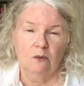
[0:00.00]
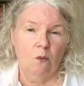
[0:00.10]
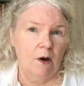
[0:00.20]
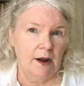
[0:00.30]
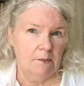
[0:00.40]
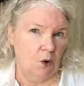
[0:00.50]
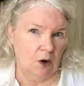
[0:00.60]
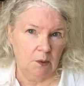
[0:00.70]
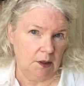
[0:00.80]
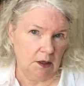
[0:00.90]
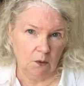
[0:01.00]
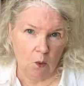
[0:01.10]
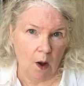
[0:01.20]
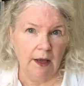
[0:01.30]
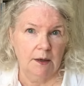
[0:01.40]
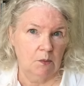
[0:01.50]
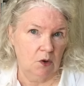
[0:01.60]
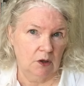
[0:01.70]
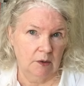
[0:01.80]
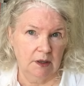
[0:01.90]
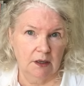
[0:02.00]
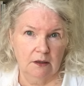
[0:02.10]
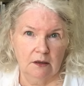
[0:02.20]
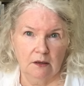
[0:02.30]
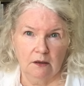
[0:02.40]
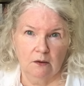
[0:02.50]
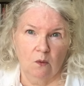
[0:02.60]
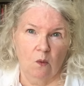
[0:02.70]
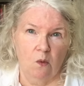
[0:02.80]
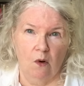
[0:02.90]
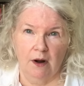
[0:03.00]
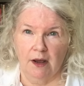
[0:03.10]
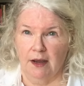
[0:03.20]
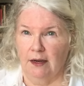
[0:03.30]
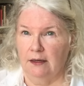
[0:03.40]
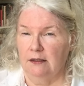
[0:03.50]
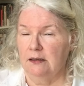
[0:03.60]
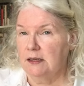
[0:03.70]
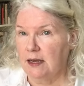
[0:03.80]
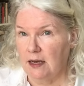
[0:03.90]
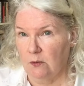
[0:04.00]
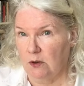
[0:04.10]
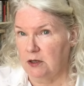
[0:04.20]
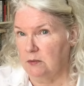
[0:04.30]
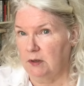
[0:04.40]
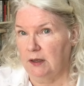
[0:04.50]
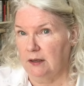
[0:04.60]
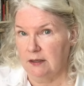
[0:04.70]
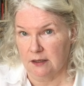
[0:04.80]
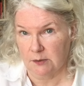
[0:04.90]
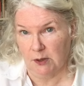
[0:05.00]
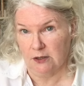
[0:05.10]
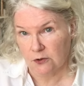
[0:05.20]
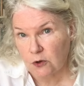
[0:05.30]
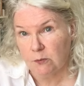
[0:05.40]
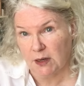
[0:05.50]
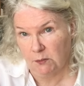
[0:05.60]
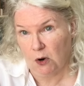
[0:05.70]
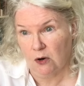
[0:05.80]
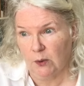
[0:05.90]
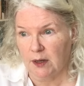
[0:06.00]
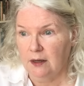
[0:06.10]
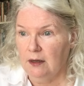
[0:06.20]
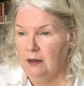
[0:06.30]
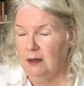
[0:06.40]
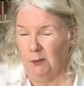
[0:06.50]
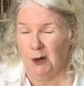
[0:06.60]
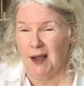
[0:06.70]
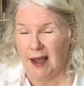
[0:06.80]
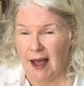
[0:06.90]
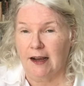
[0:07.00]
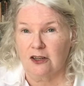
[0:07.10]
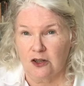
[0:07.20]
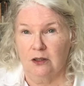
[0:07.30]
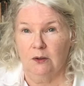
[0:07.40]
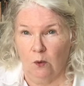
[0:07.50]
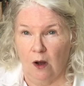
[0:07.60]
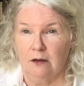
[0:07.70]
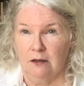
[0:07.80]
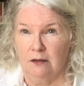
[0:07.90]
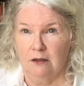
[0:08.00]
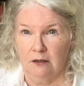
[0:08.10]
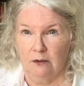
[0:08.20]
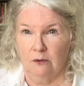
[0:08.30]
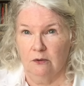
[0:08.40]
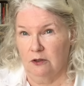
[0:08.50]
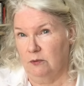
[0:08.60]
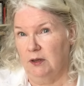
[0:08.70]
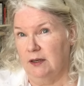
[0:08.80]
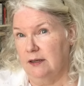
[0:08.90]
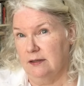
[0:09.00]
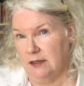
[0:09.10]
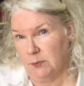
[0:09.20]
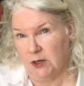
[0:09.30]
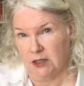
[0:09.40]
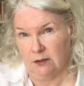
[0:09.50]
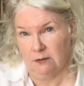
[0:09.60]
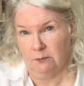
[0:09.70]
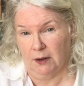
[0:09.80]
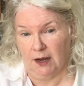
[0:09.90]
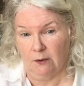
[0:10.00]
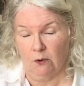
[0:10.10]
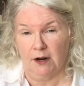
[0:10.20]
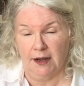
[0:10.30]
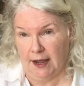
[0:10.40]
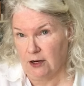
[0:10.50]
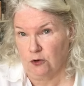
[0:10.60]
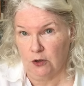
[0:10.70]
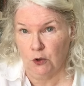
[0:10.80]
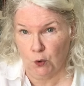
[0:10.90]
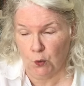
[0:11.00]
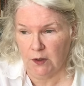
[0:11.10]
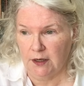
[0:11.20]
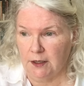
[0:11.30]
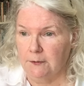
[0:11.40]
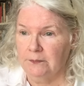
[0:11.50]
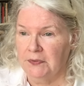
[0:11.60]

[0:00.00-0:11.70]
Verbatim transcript: what I'm borrowing, why I'm borrowing it, what I say I want to read is expressed through my borrowing, and what I actually want to, to read is expressed by what I actually do read.